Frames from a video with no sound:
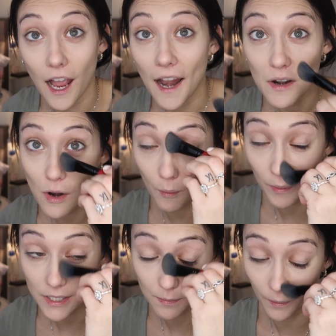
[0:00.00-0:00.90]
I don't know
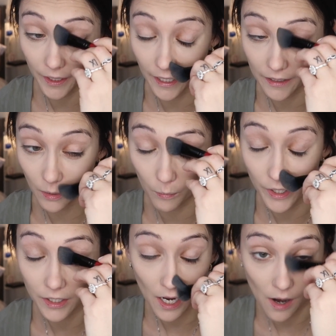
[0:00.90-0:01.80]
what he's pointing at, the
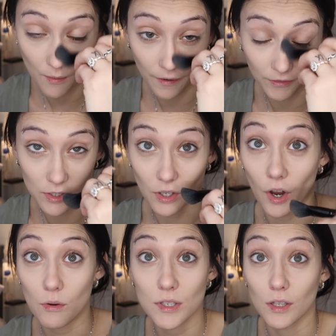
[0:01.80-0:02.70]
window, if there's a
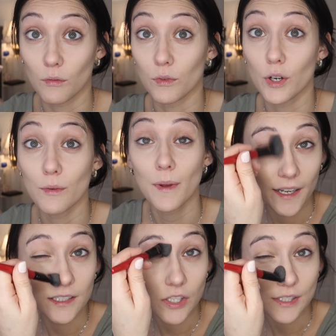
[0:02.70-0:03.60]
ghost in the room,
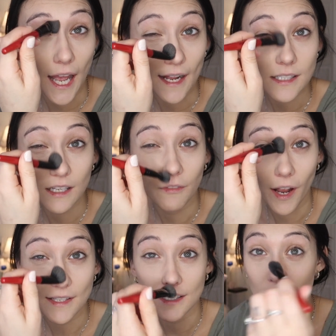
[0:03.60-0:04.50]
and he's just asking if
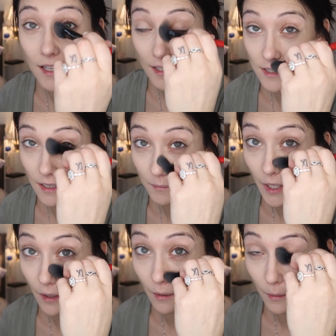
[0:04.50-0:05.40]
I see this, and I'm
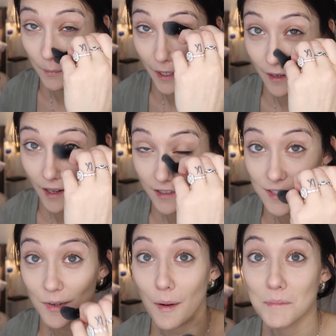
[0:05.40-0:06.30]
like, oh my god.
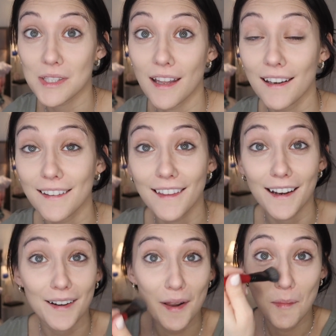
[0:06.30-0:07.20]
So I'm standing
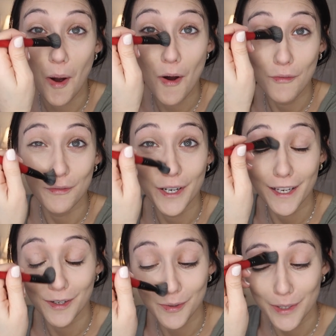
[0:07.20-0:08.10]
there and I'm all
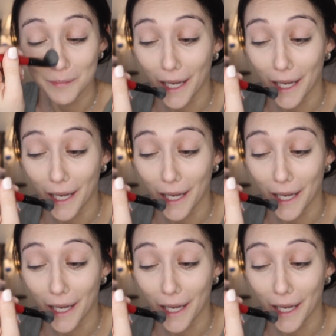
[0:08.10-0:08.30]
freaking creeped